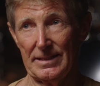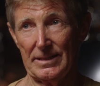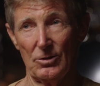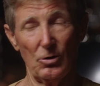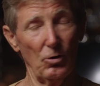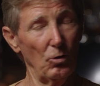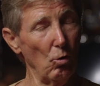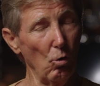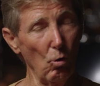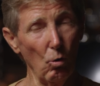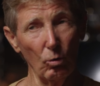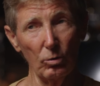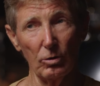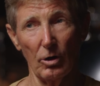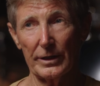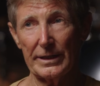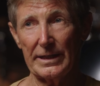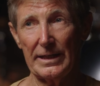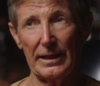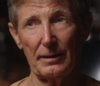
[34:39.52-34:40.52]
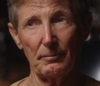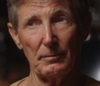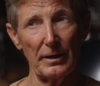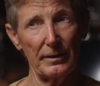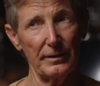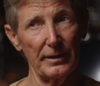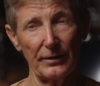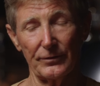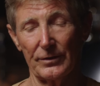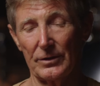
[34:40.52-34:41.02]
All on him,
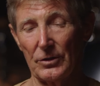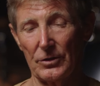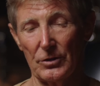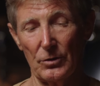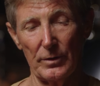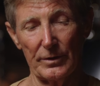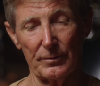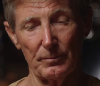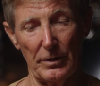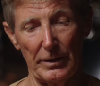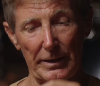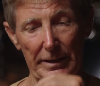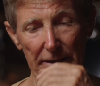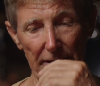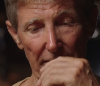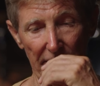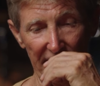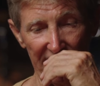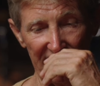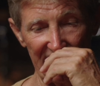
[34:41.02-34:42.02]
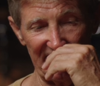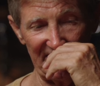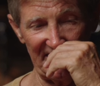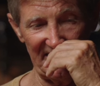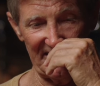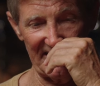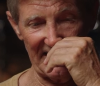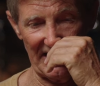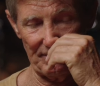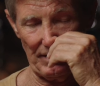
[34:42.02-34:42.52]
nothing to do with me. He
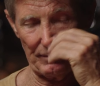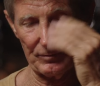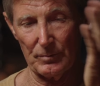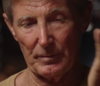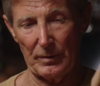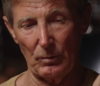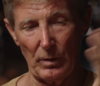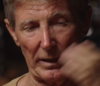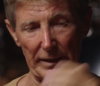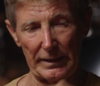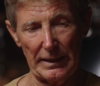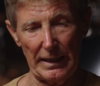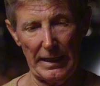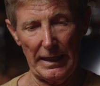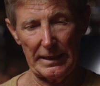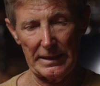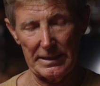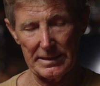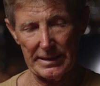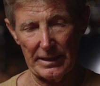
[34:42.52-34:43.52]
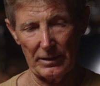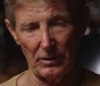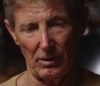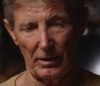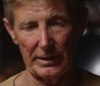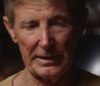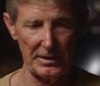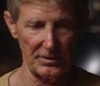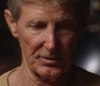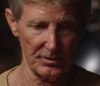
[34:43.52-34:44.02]
came up to me one day and he said,
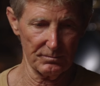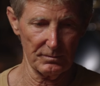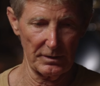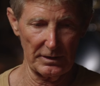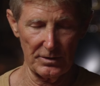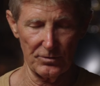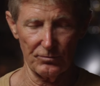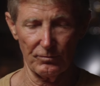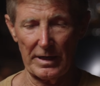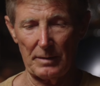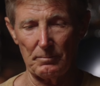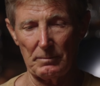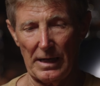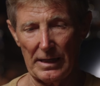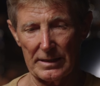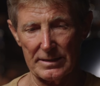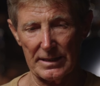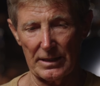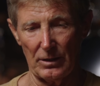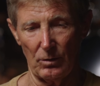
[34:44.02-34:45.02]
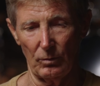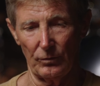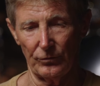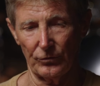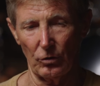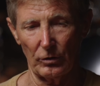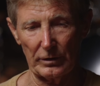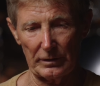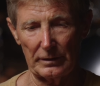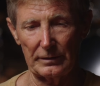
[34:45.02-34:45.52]
that his friend Marcel has
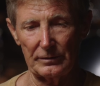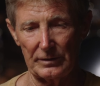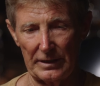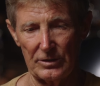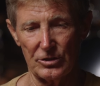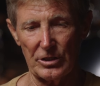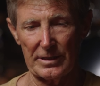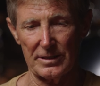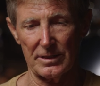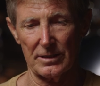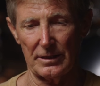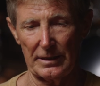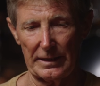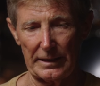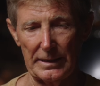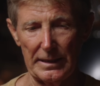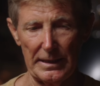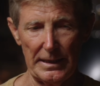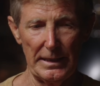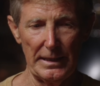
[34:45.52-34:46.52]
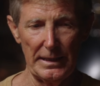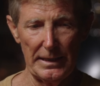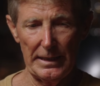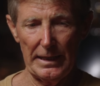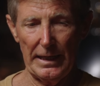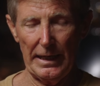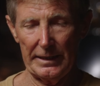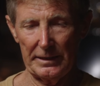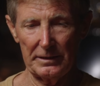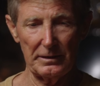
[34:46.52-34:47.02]
got a jet ski.
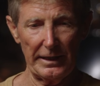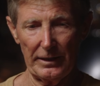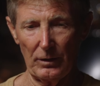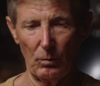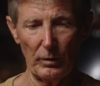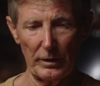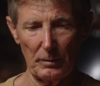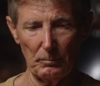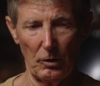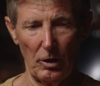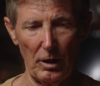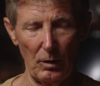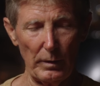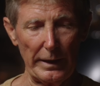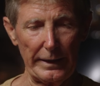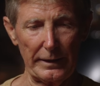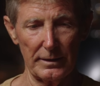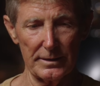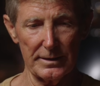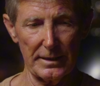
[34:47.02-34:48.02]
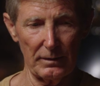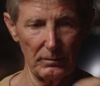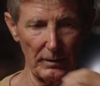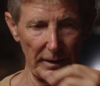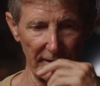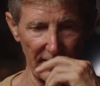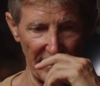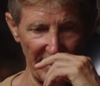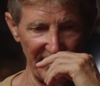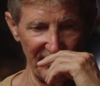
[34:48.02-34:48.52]
and I want to buy one. And I said,
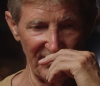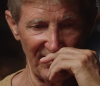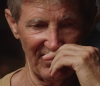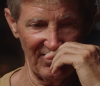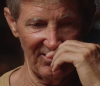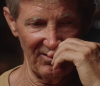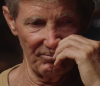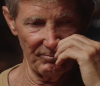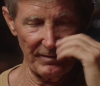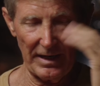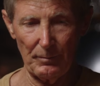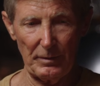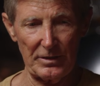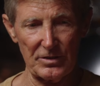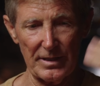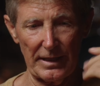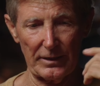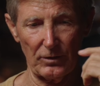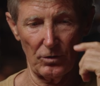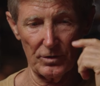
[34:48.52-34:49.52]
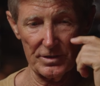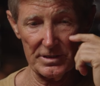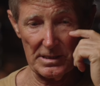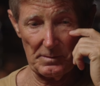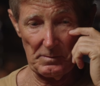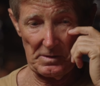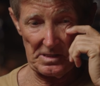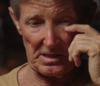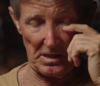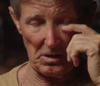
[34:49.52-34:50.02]
okay, well, how much that cost him?
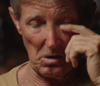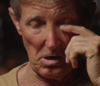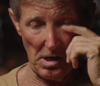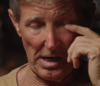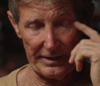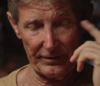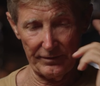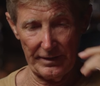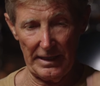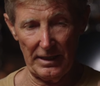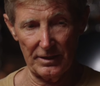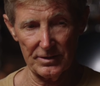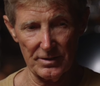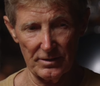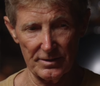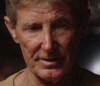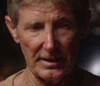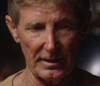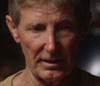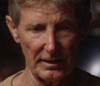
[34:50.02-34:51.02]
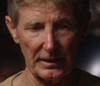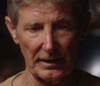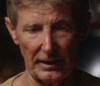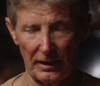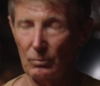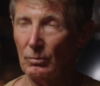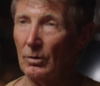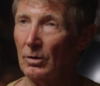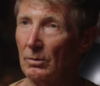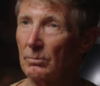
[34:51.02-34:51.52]
He said, oh, 8,000. I said, okay,
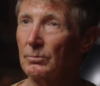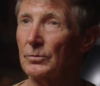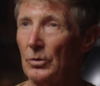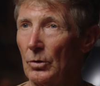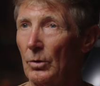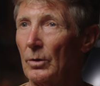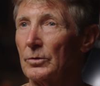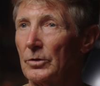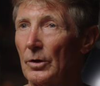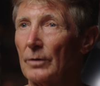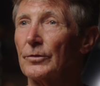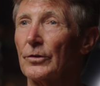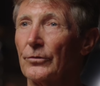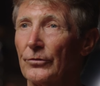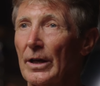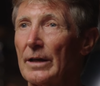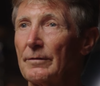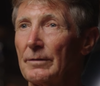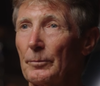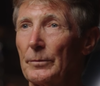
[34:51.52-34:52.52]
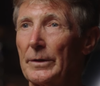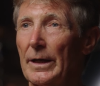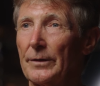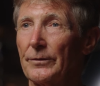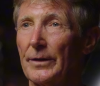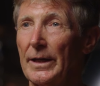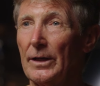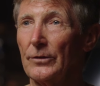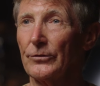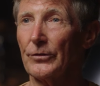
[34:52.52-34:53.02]
well, you have to save up the
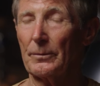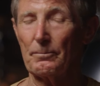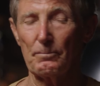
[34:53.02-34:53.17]
8,000.